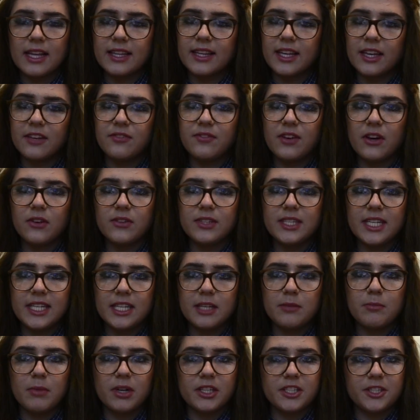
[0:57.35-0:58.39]
they felt
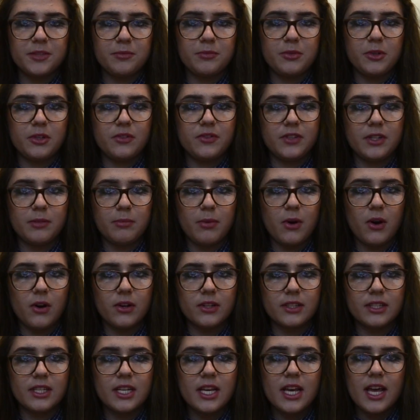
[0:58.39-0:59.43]
needed much improving upon,